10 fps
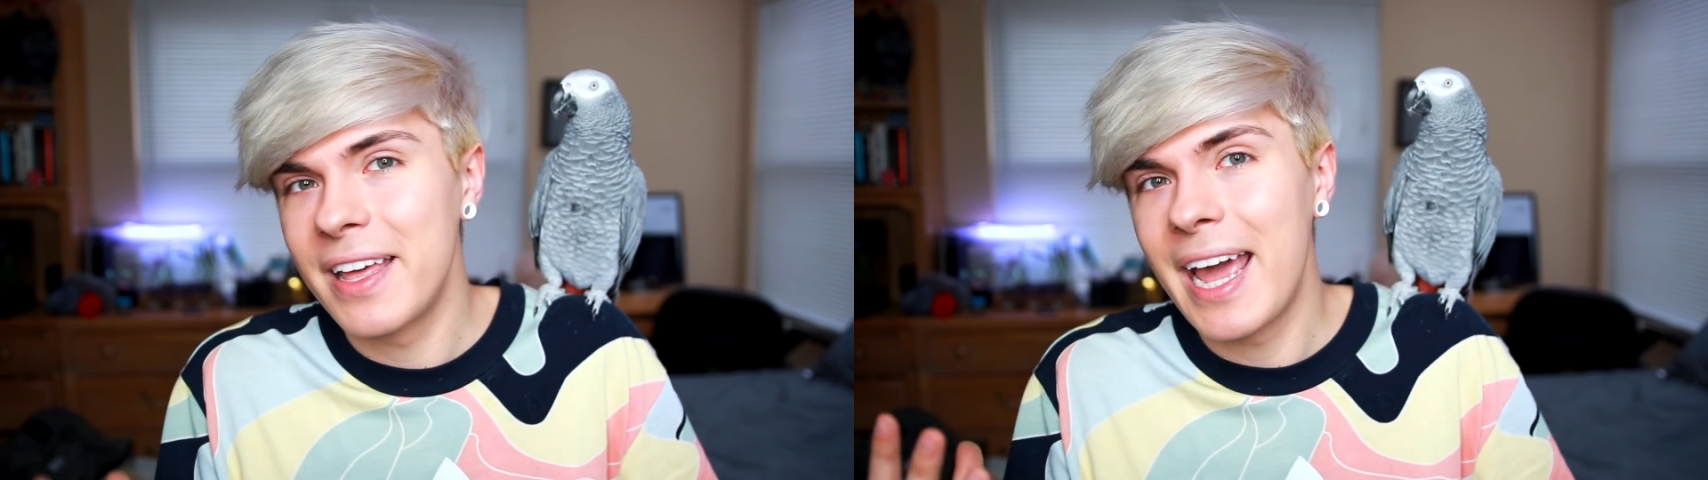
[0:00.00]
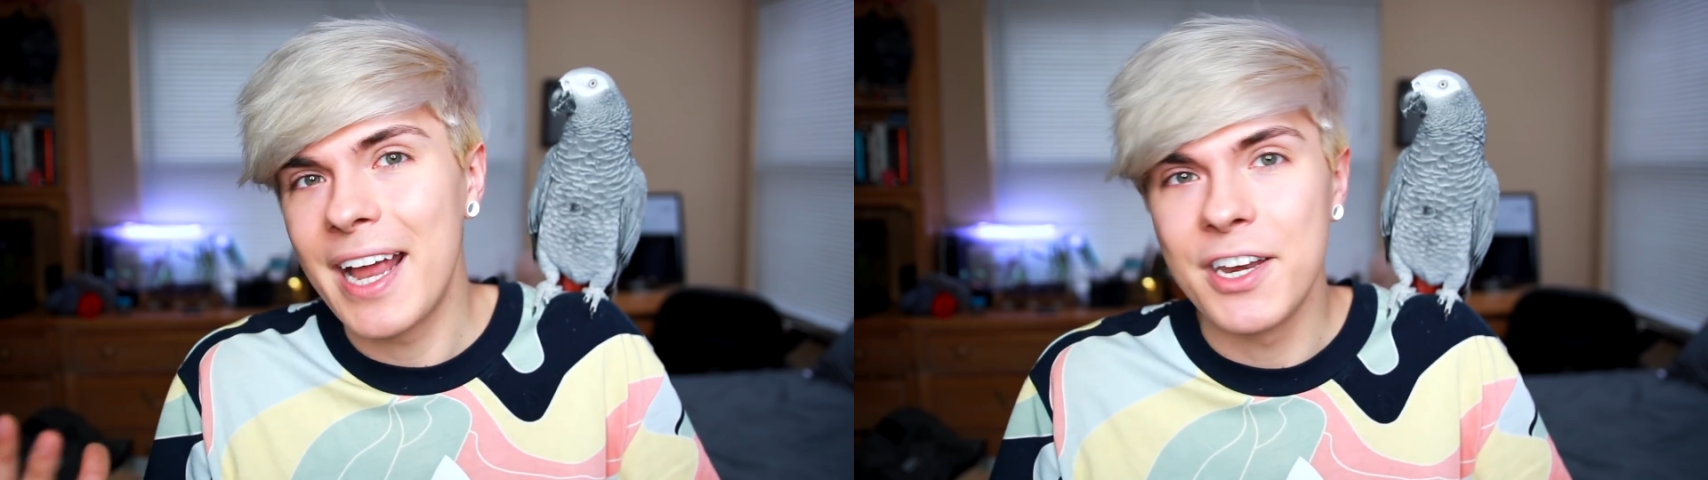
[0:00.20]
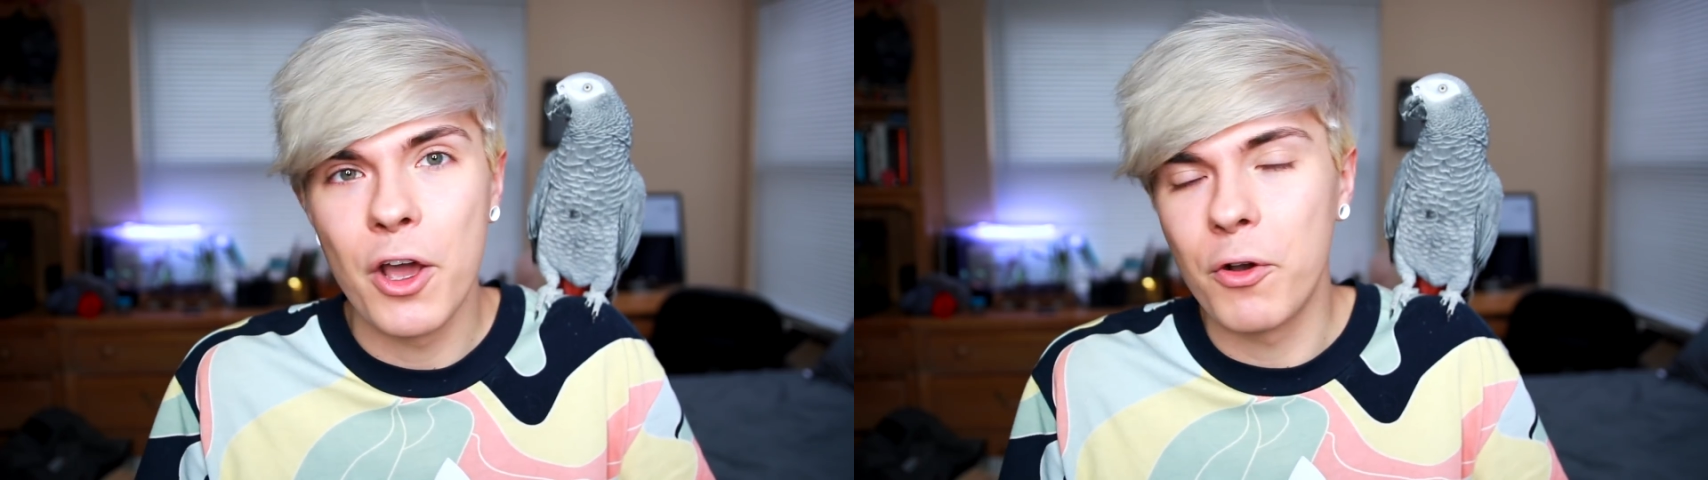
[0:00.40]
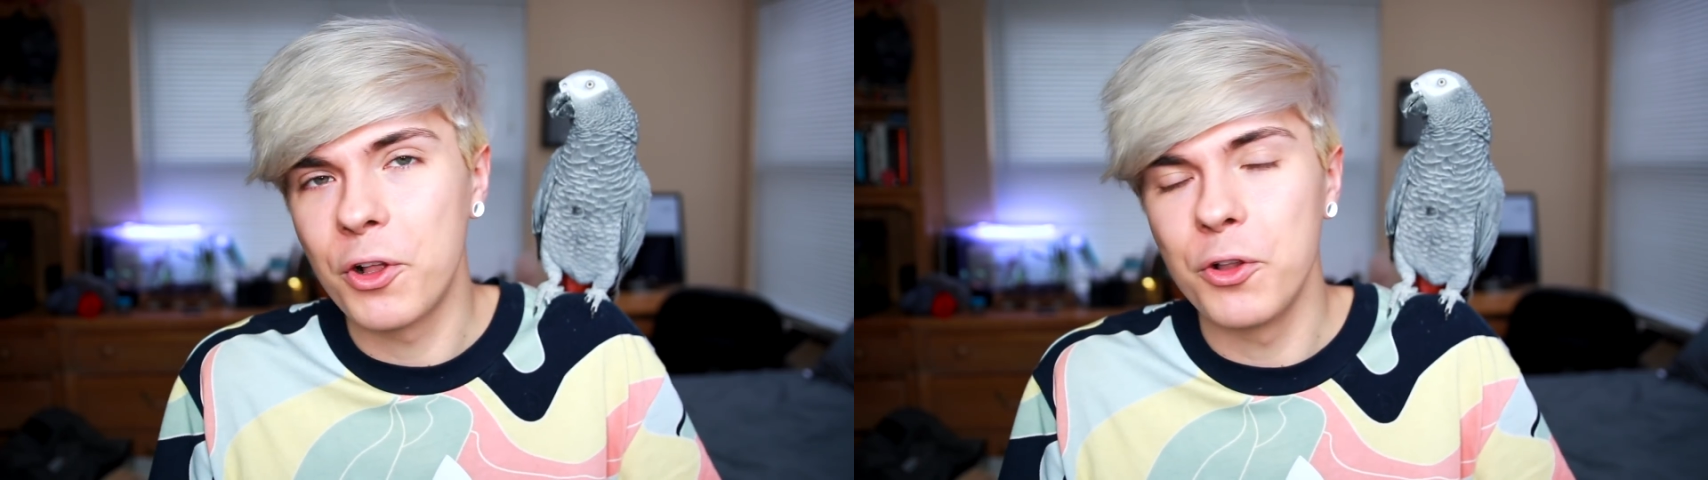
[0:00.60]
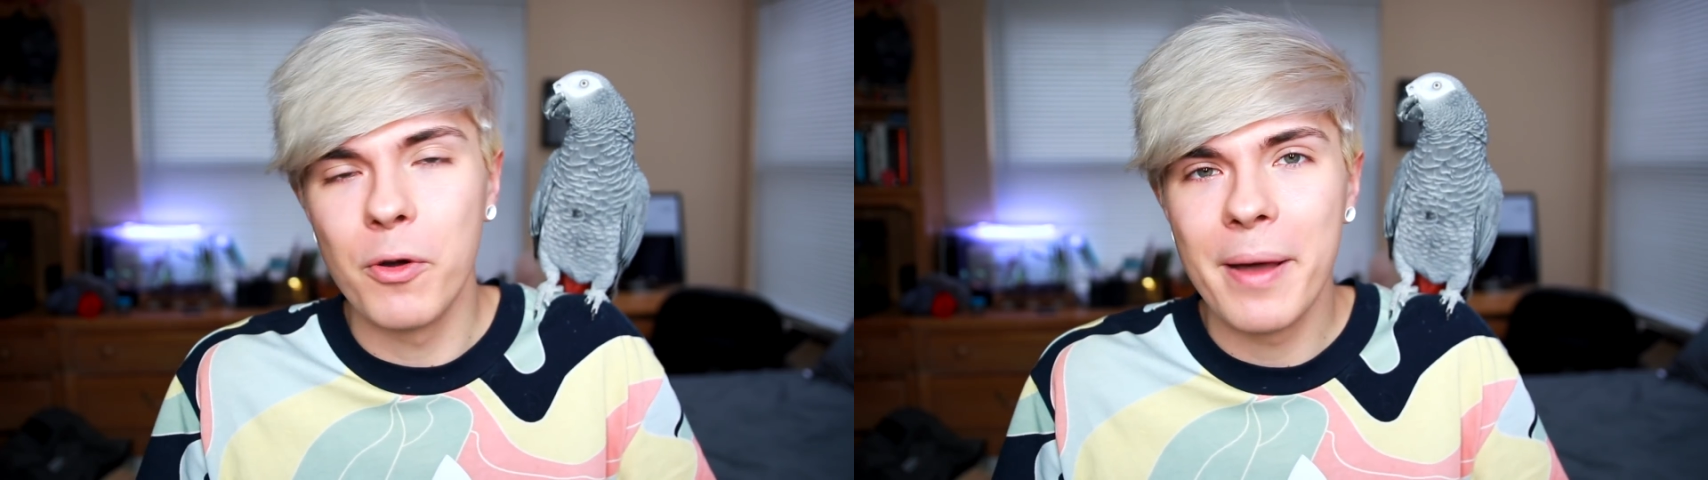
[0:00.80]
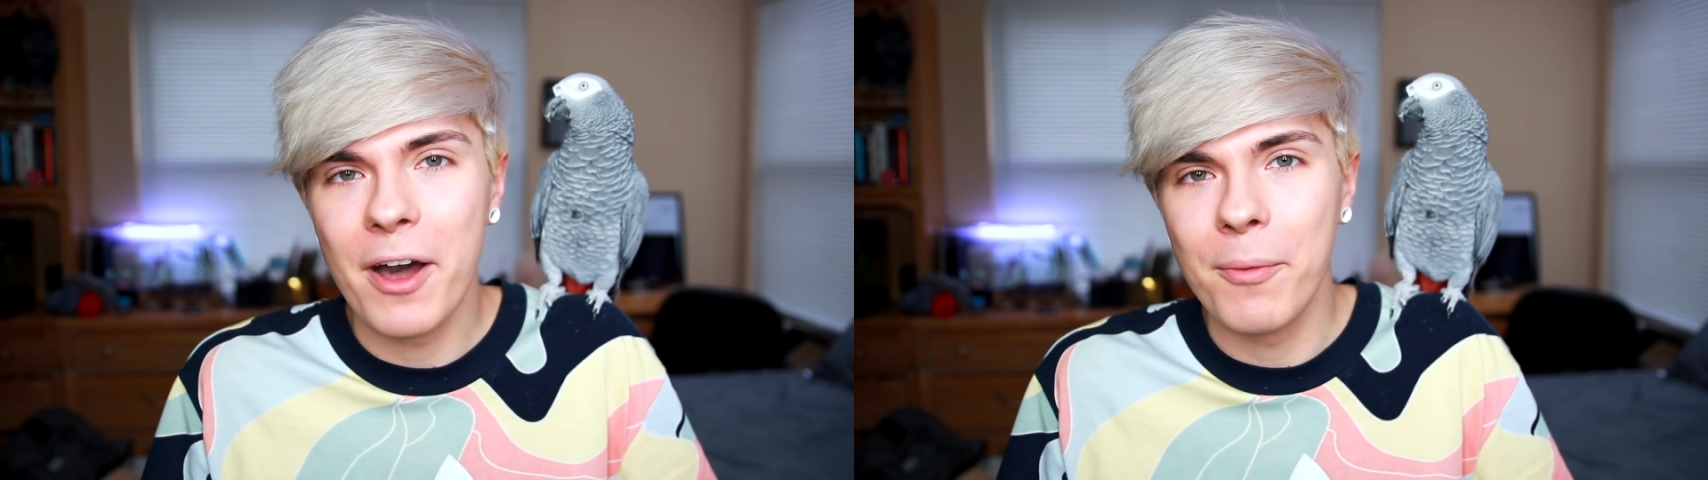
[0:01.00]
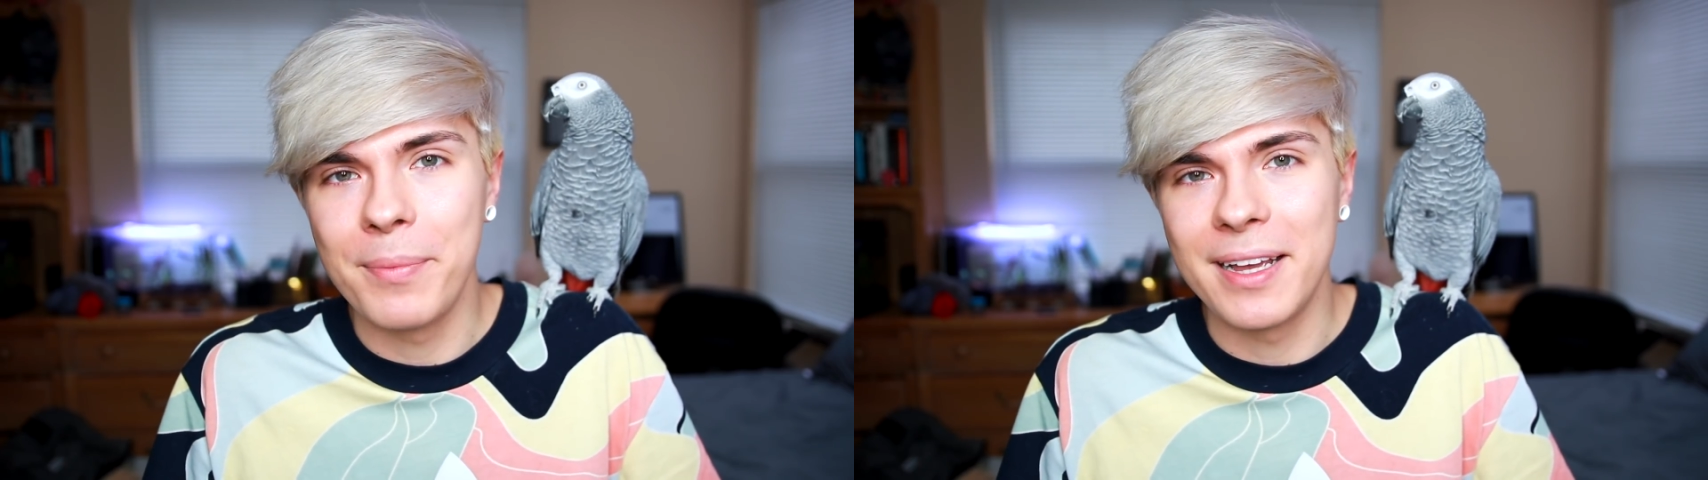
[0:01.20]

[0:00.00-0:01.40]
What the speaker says: they had no clue about